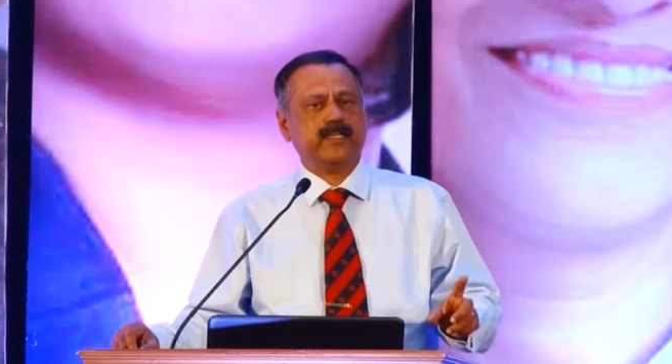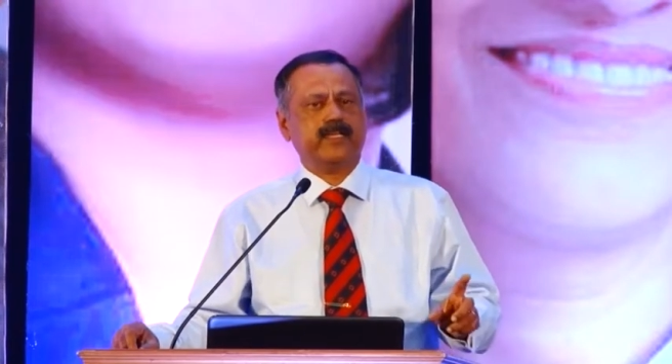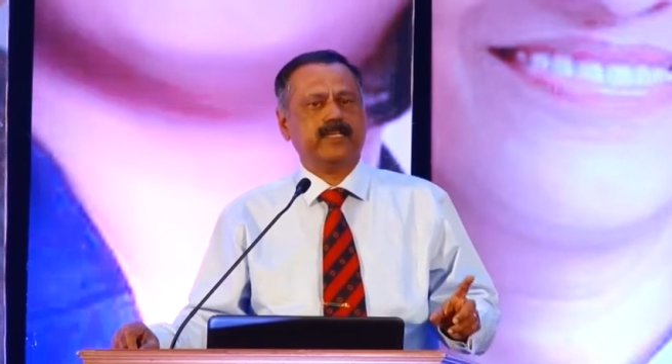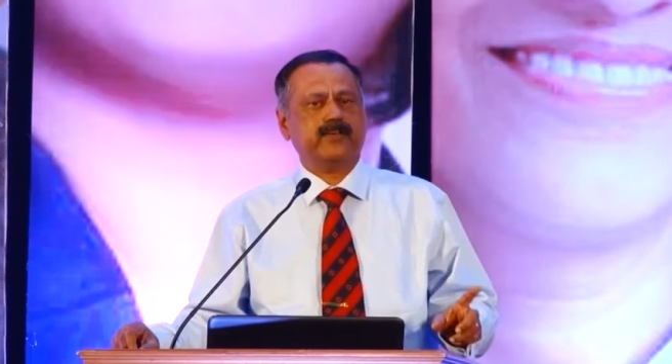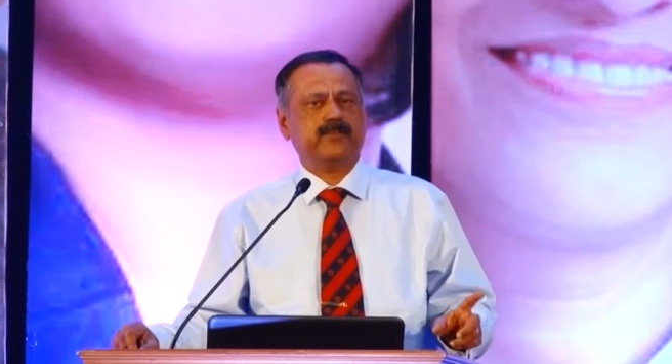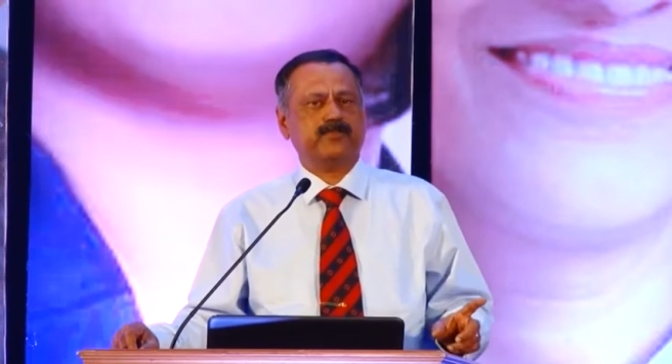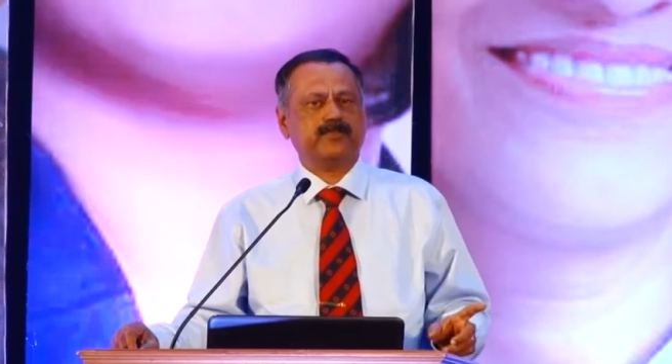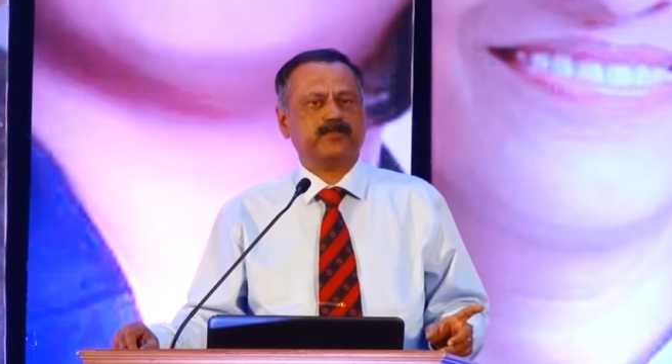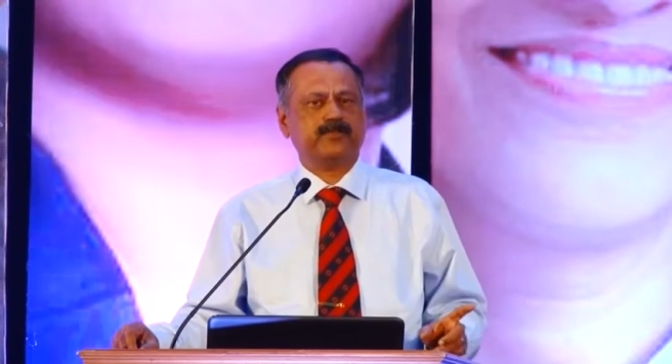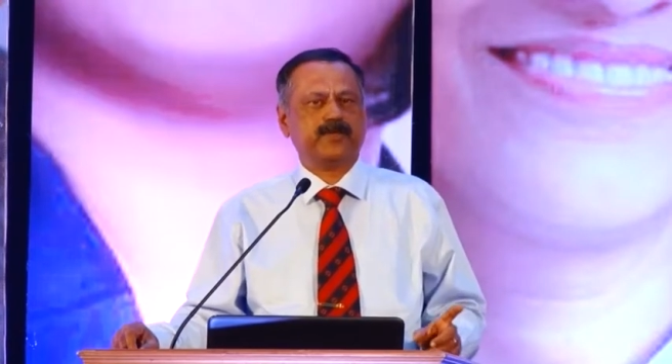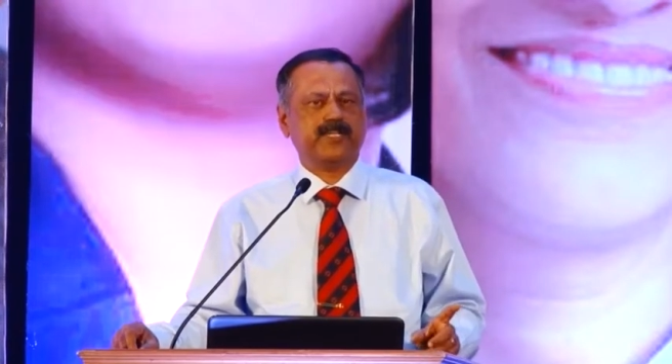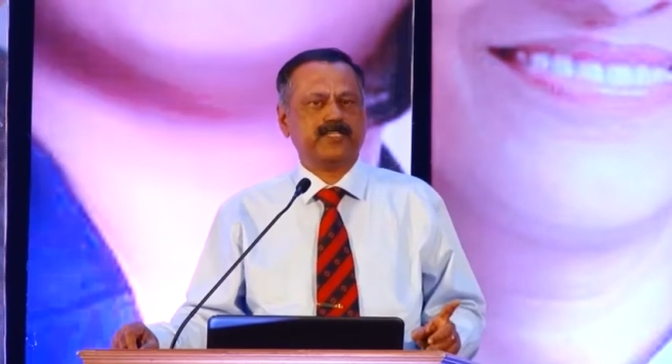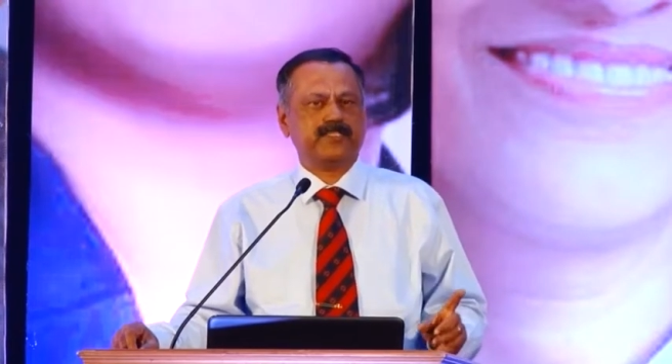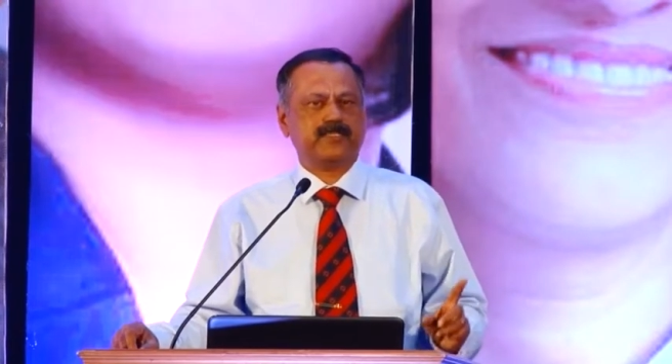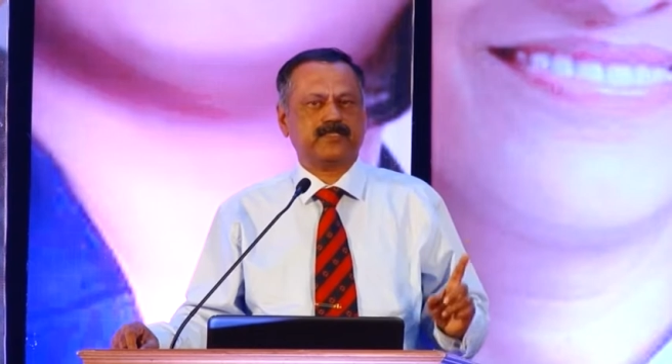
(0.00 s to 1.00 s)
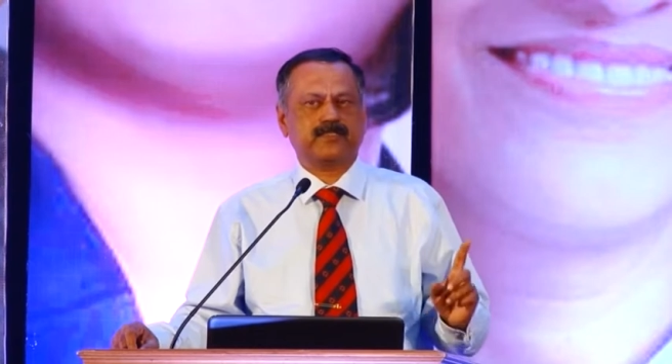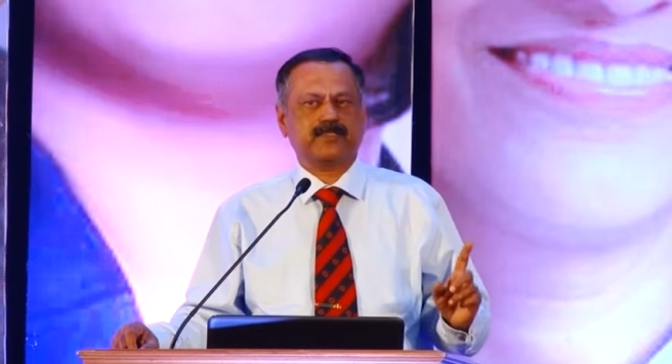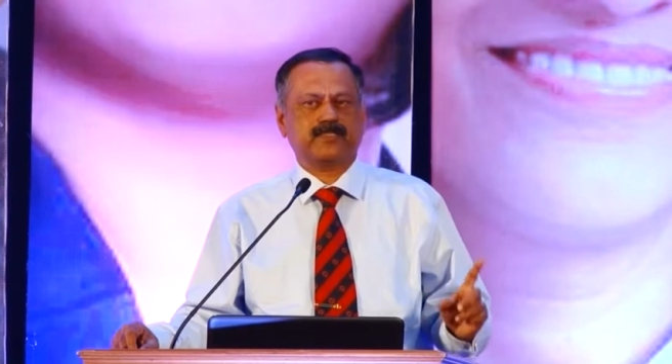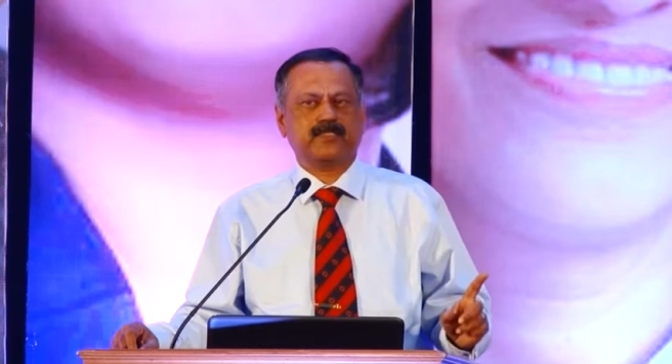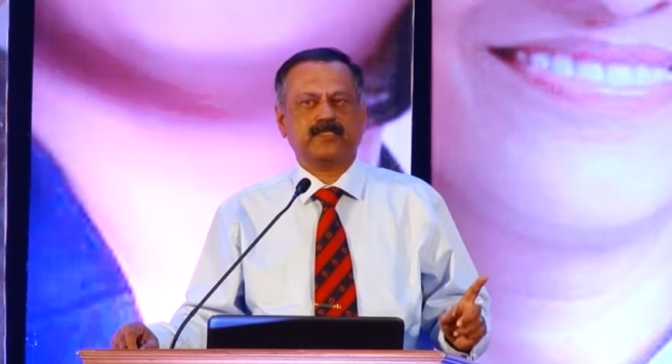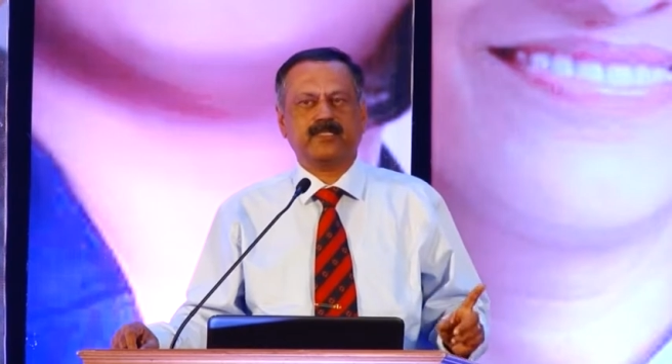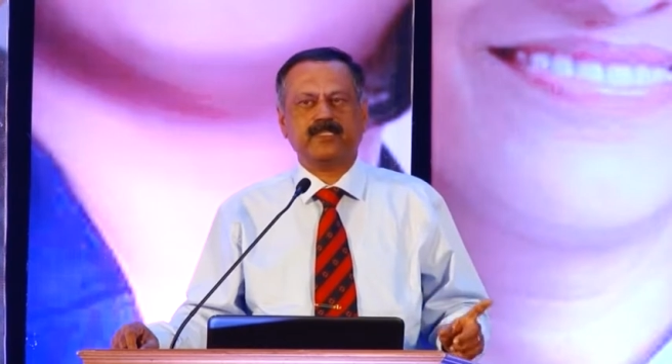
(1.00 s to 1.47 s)
in a
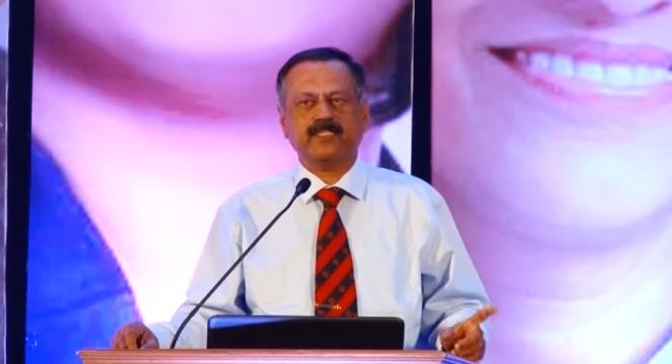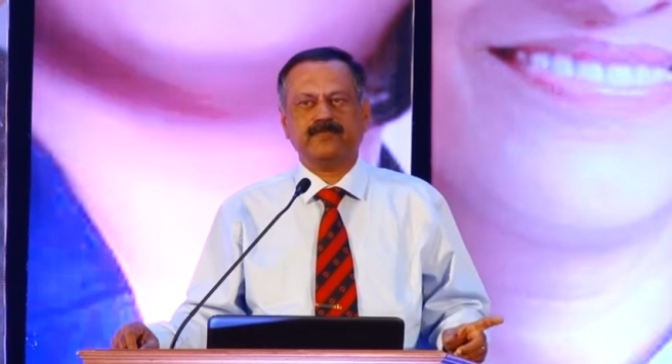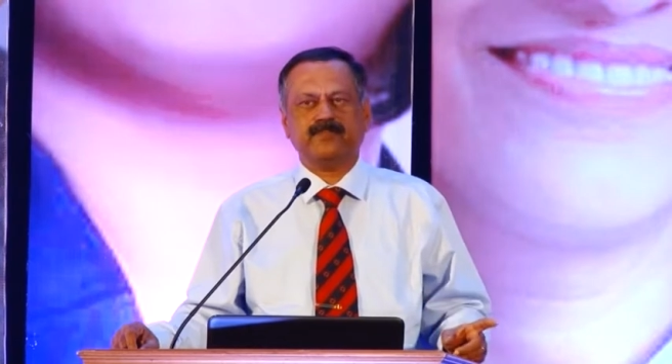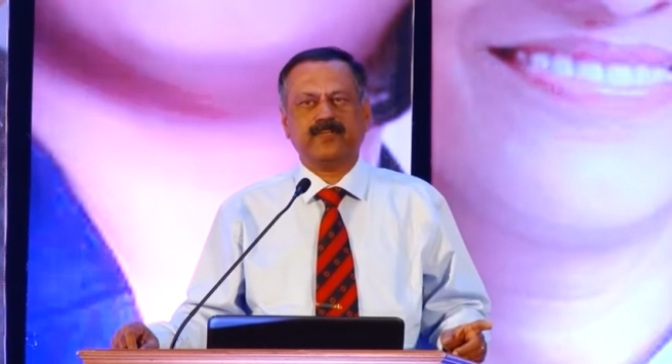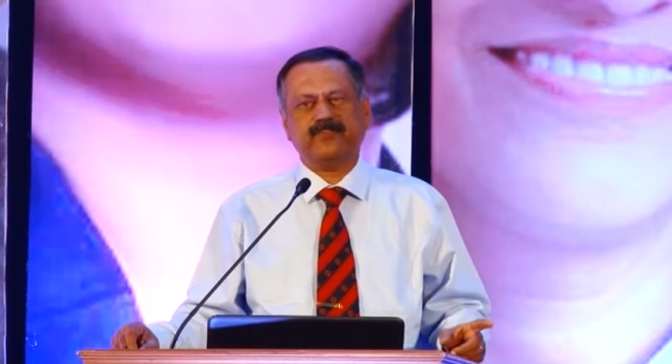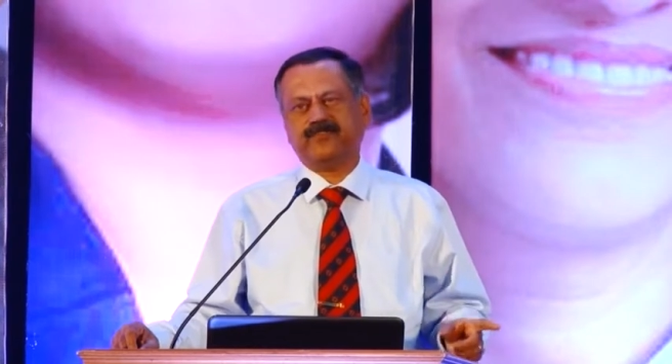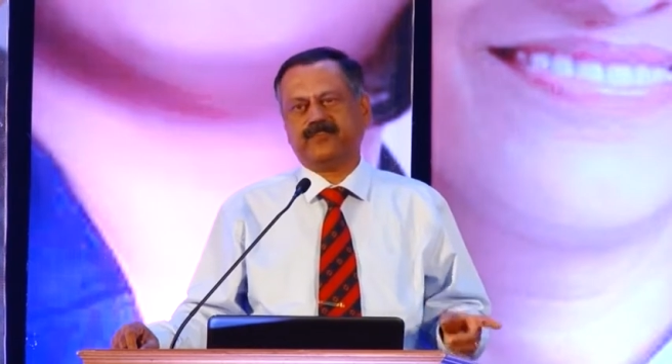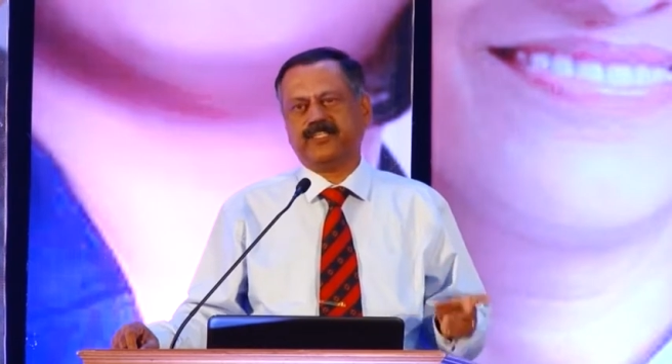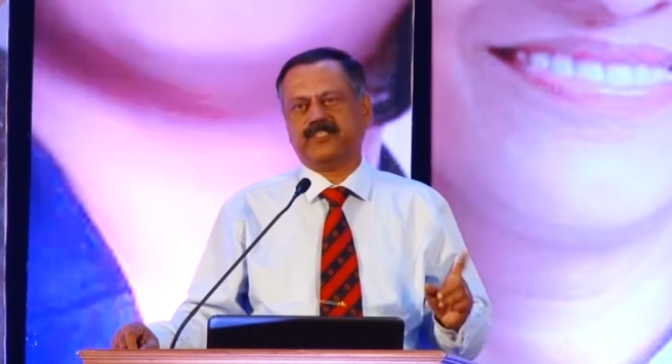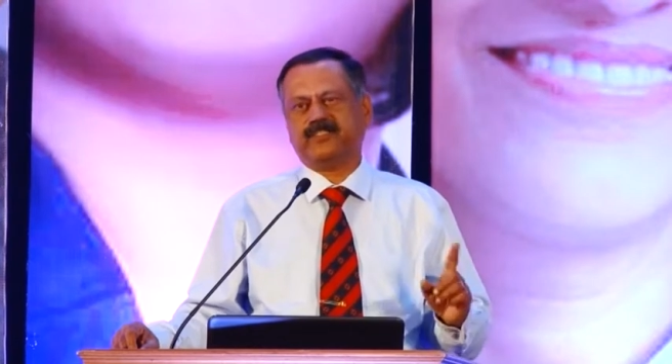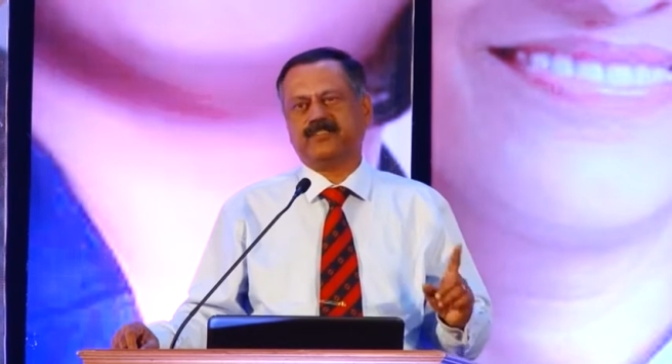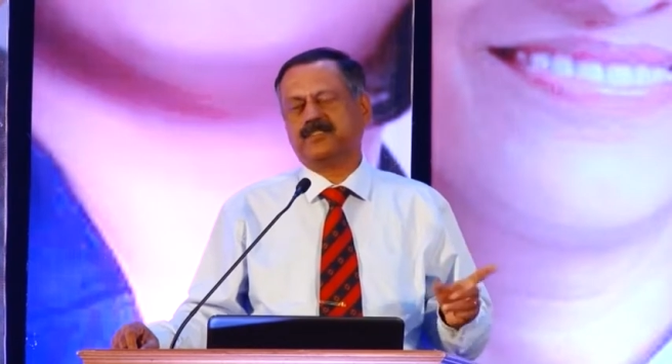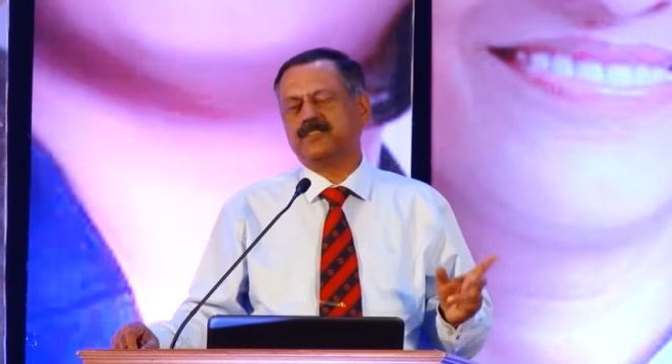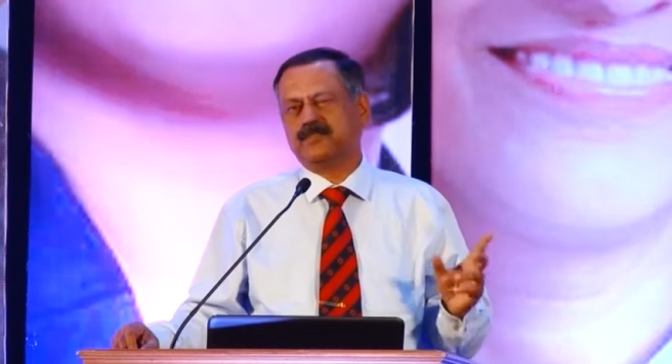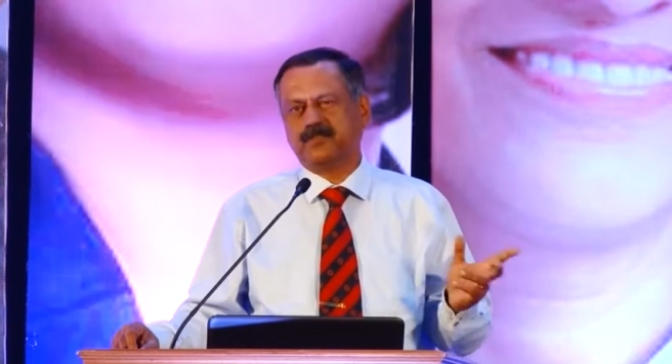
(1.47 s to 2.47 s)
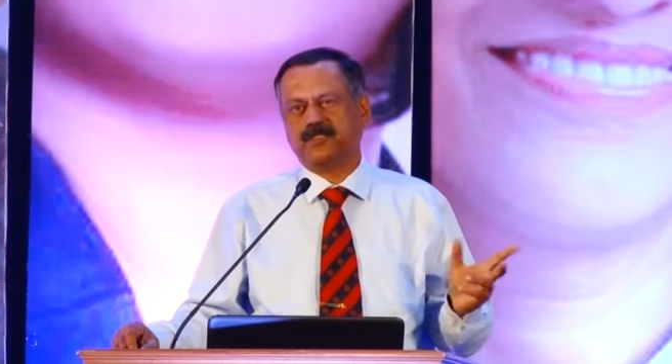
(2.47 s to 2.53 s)
space 35 feet